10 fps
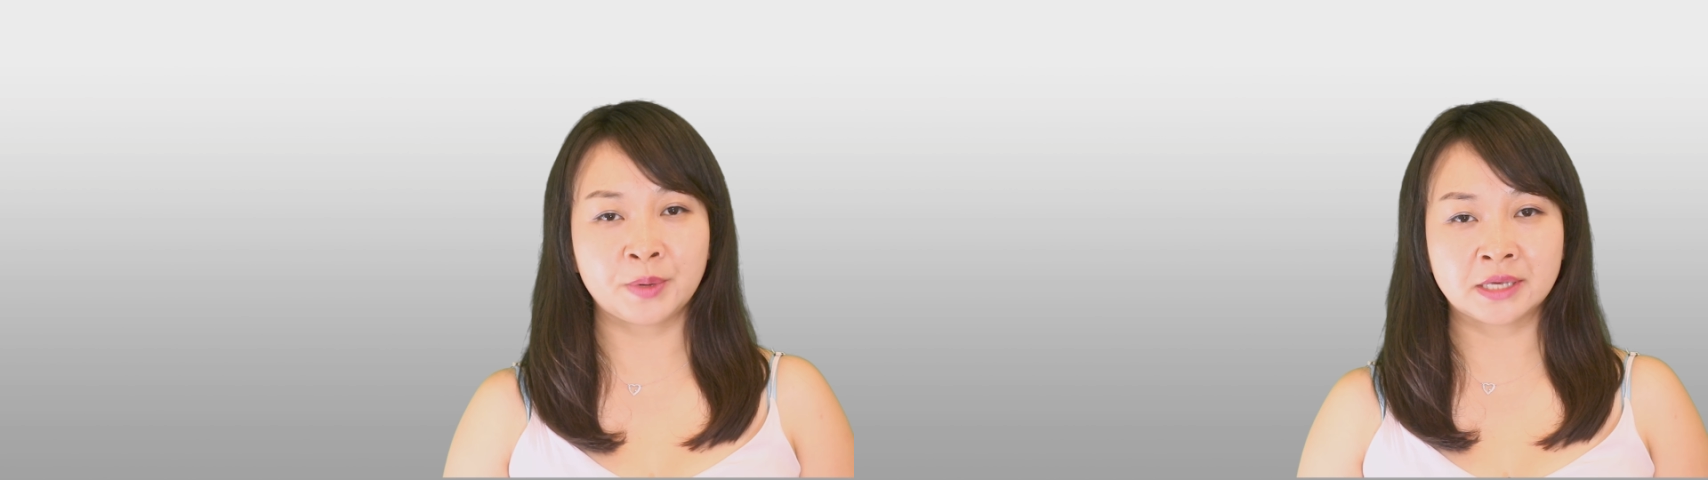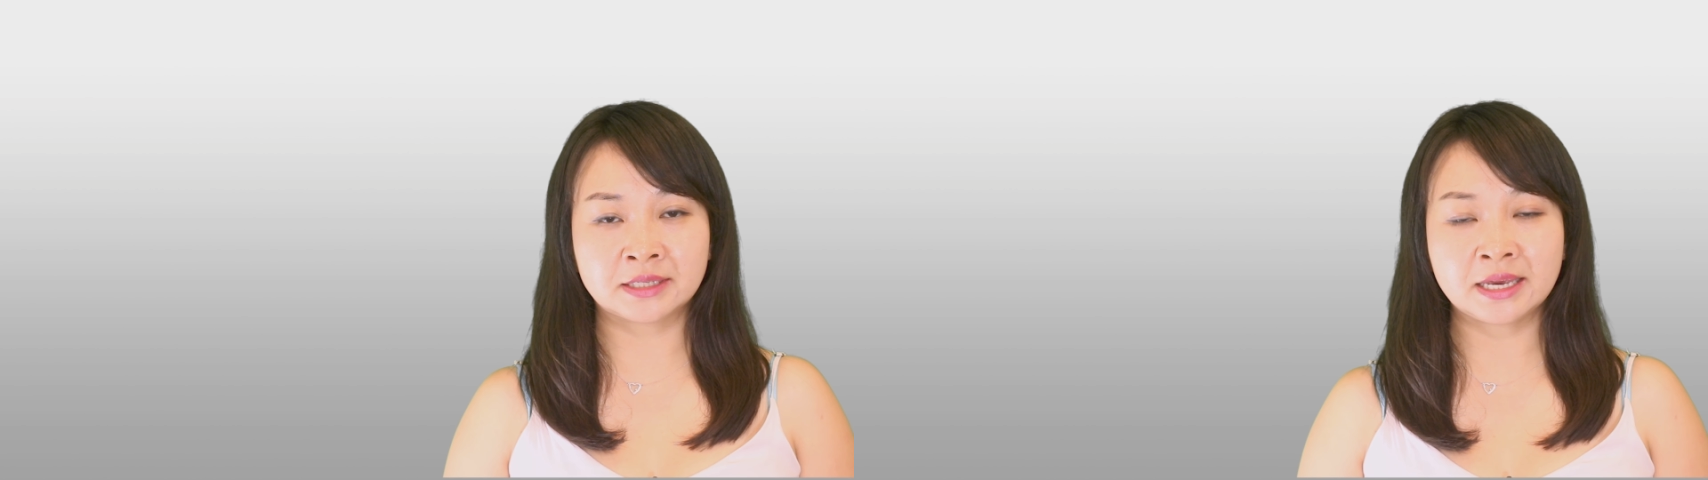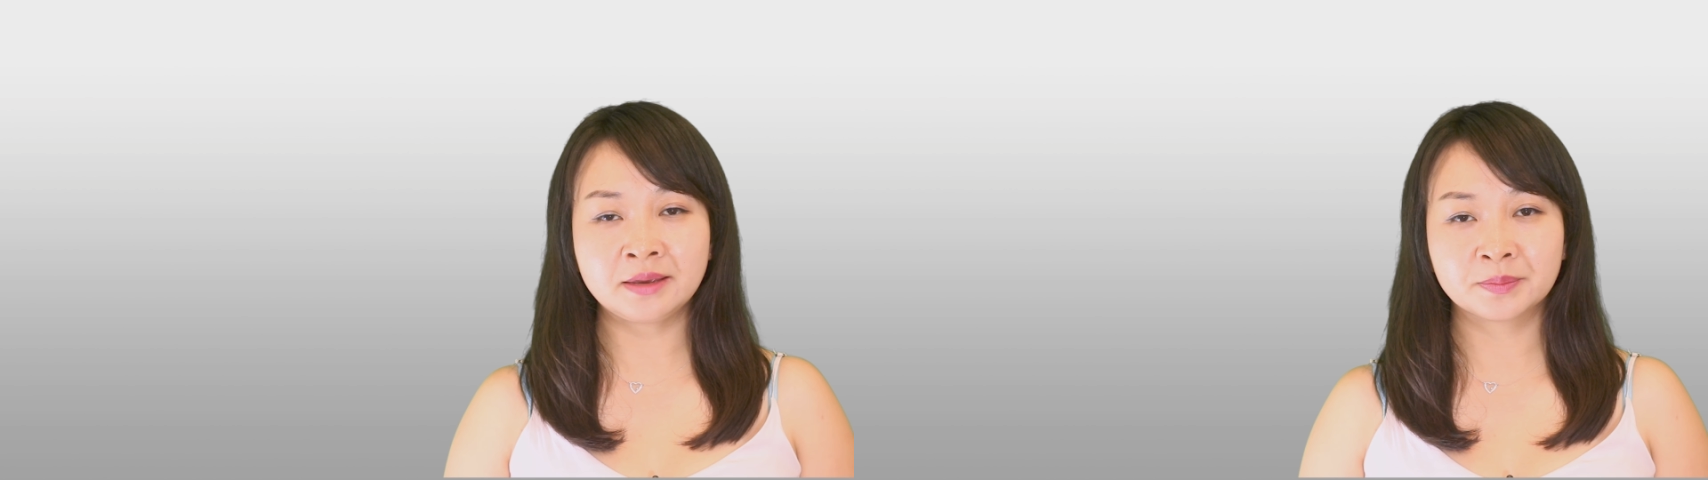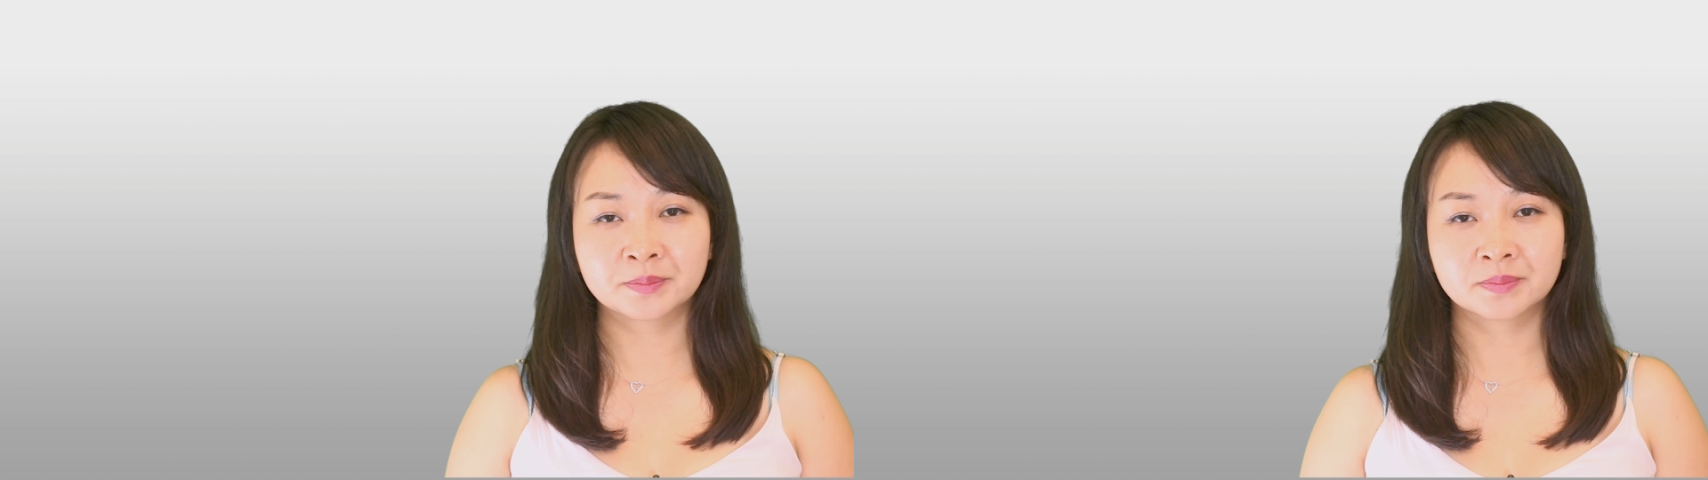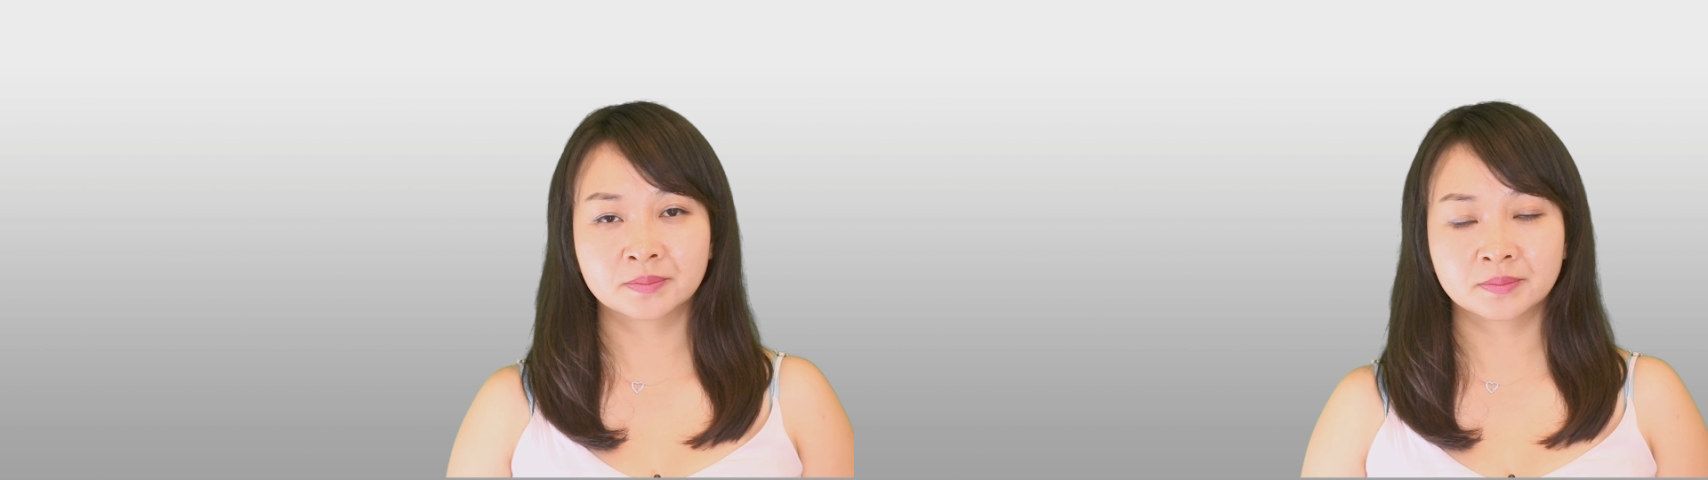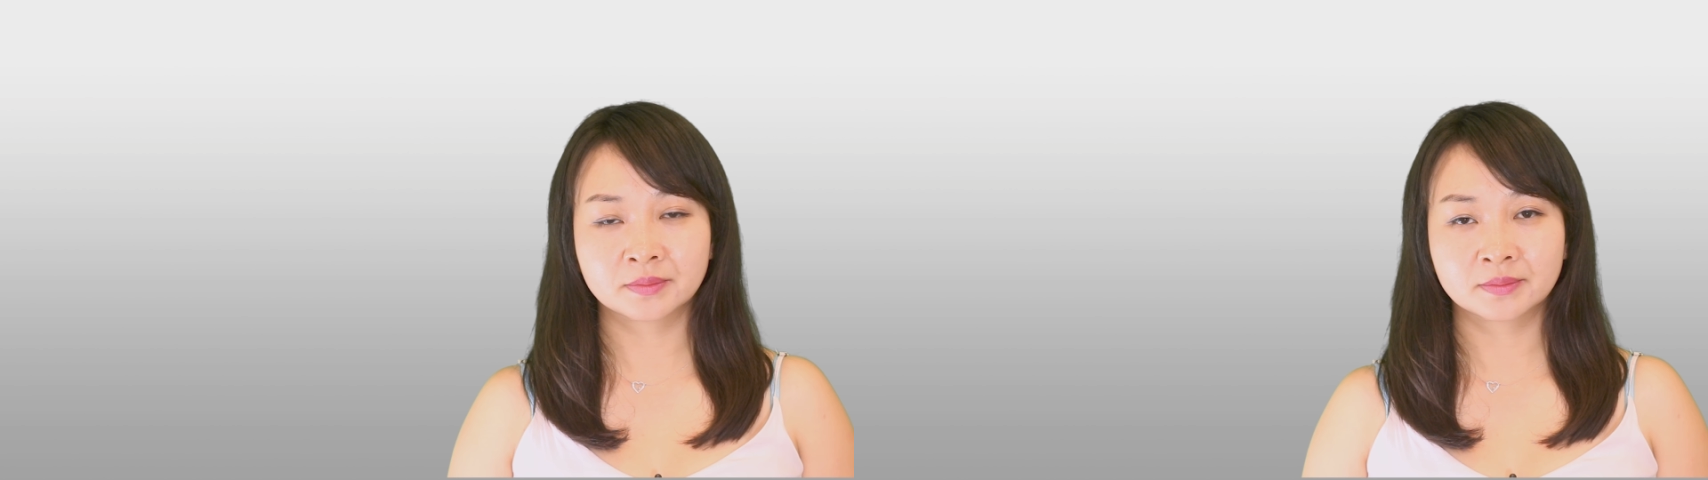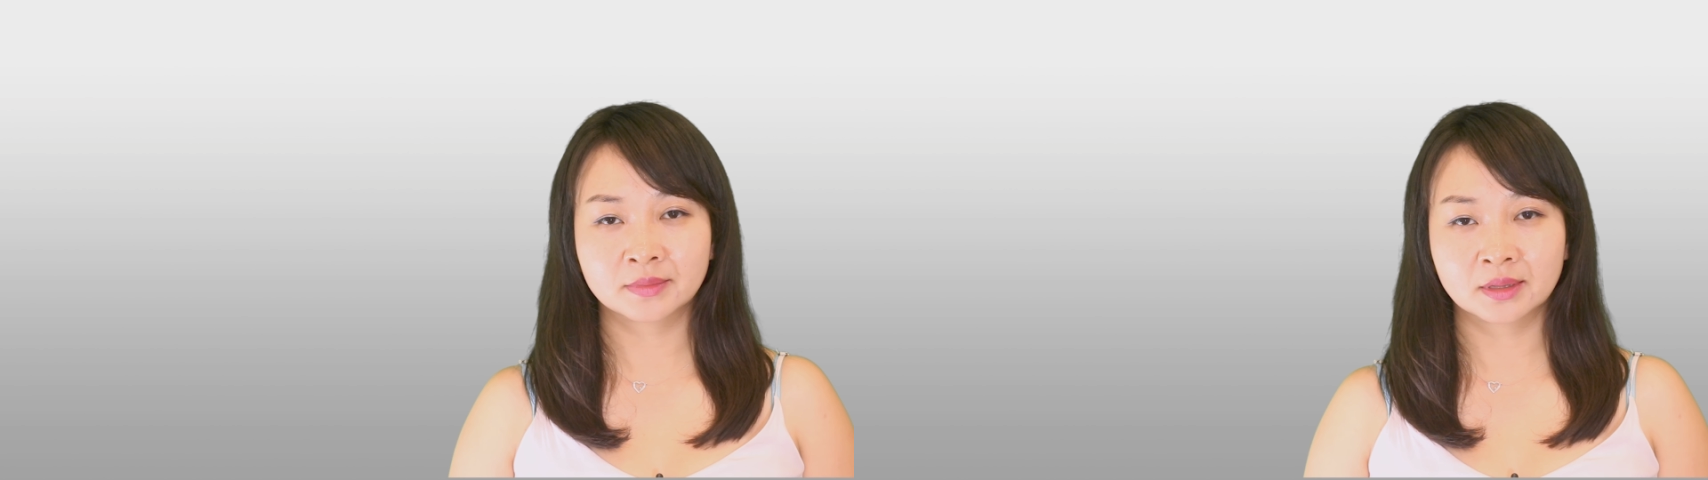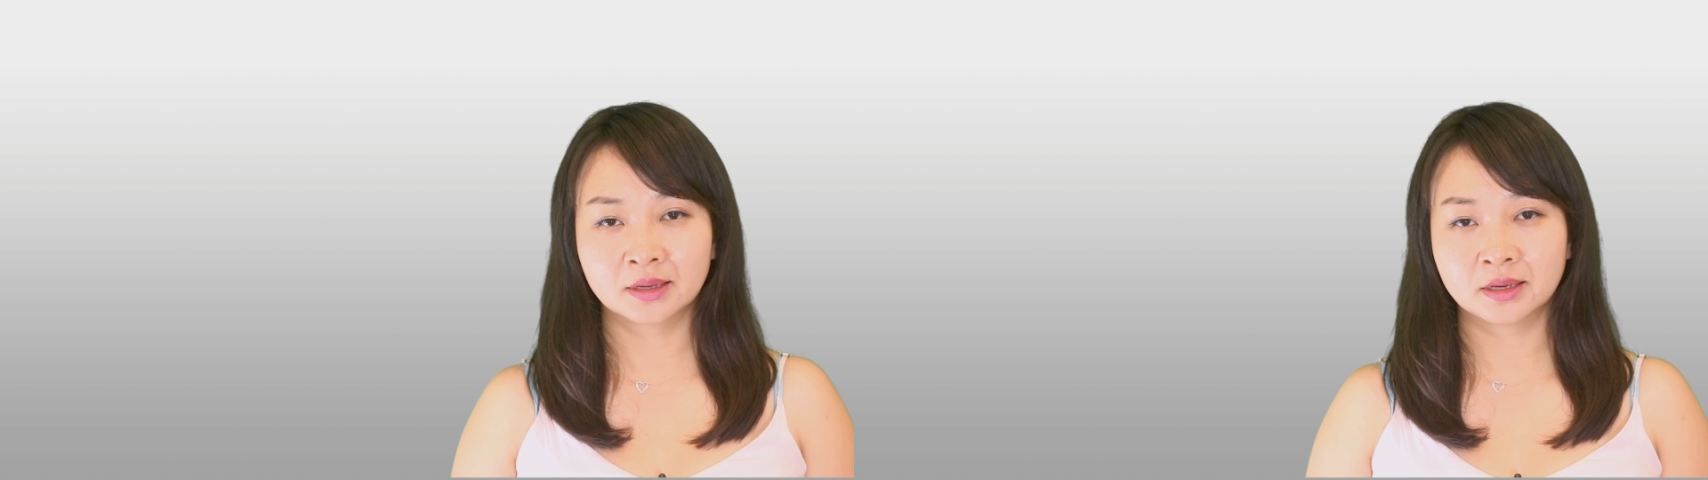busy.
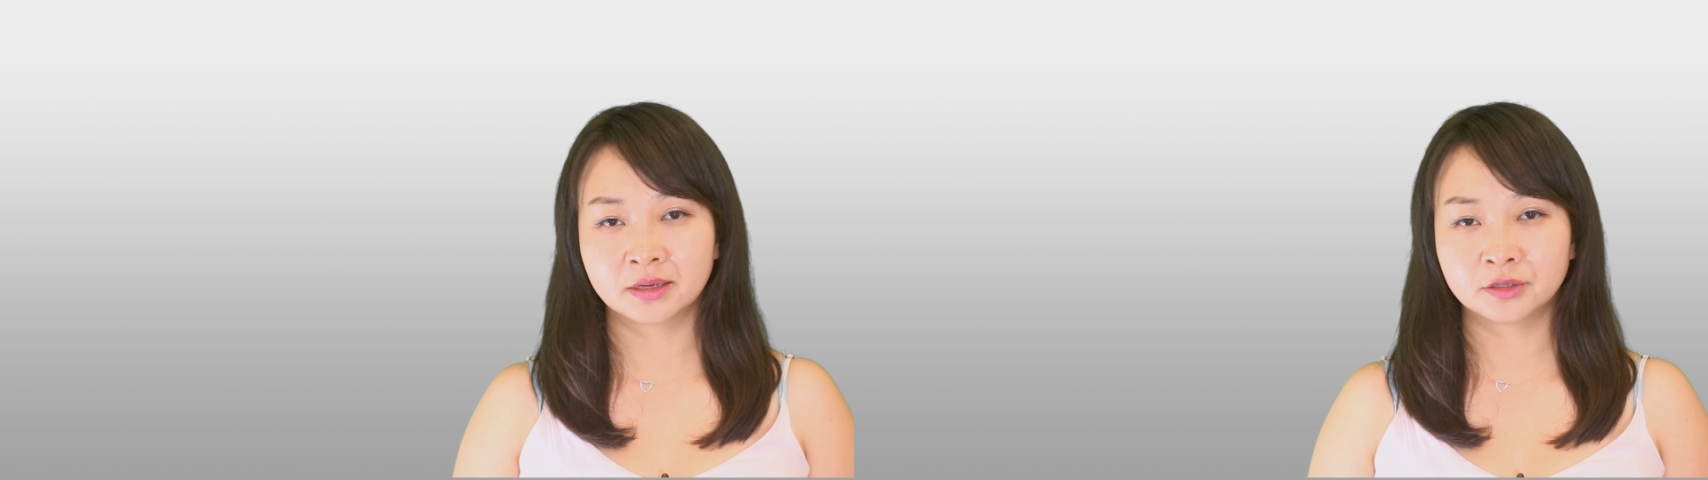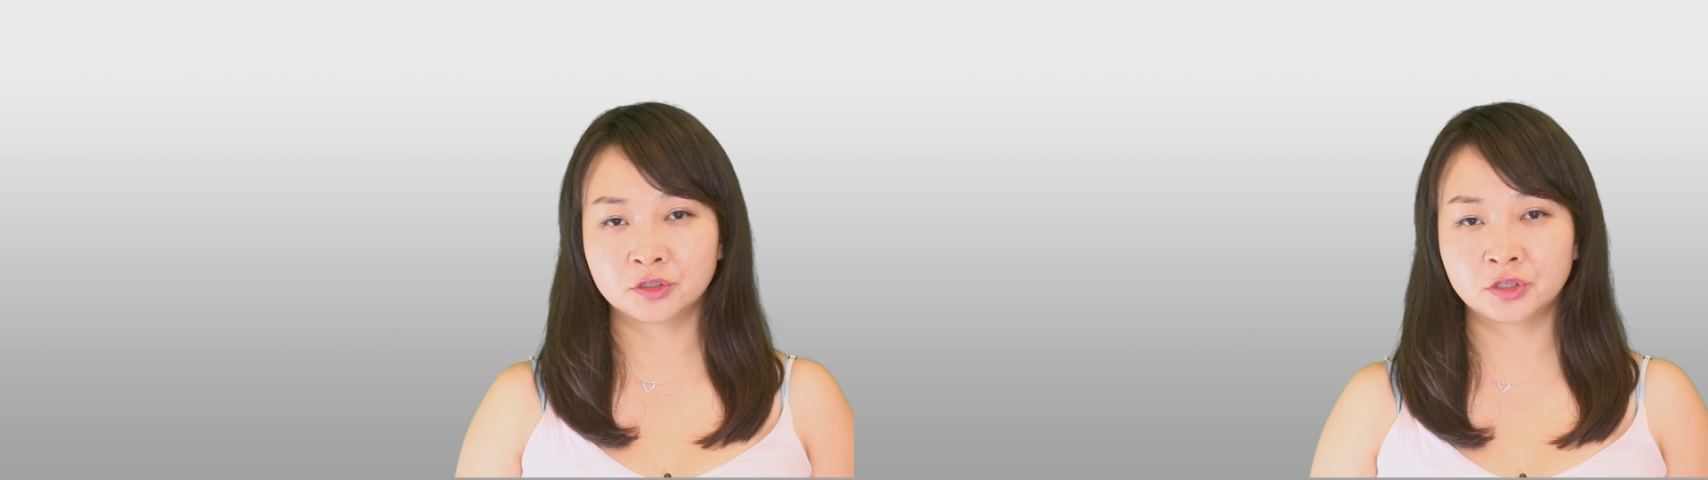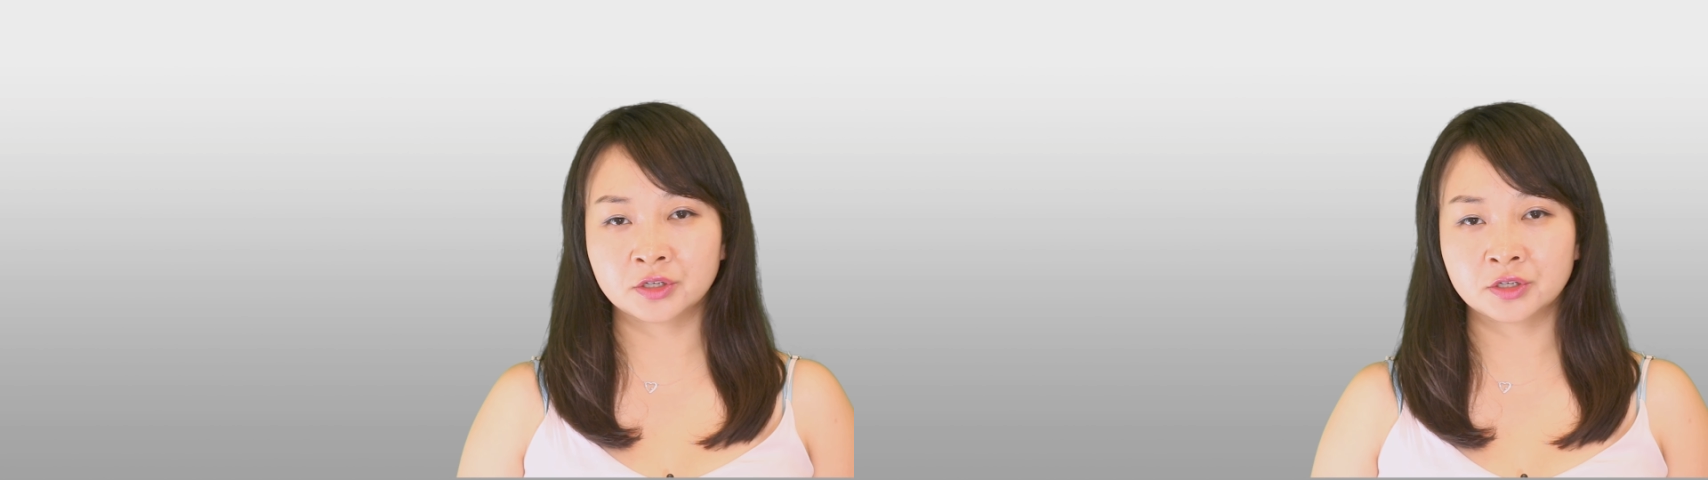Should